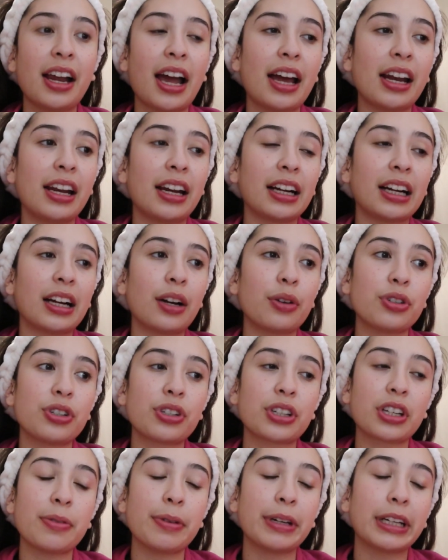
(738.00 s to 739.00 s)
and like I was
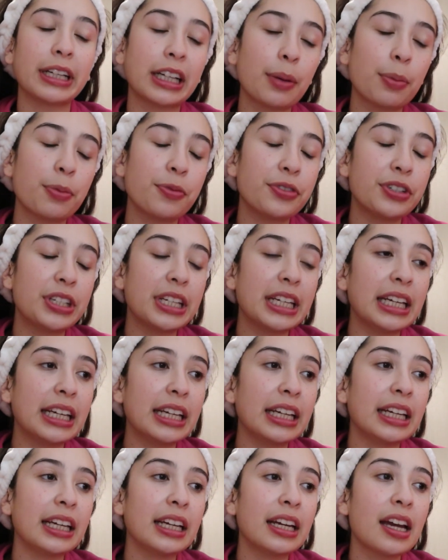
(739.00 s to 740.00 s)
just gonna make a cup of
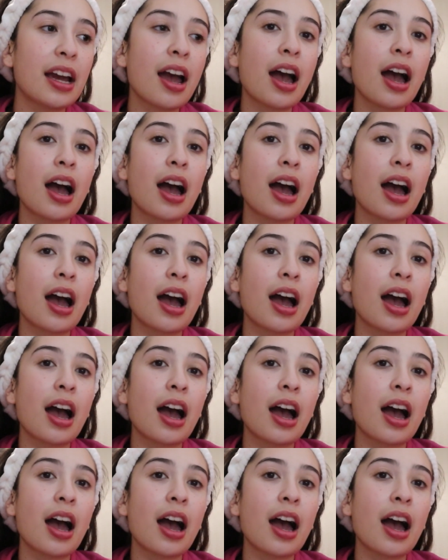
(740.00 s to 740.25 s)
tea.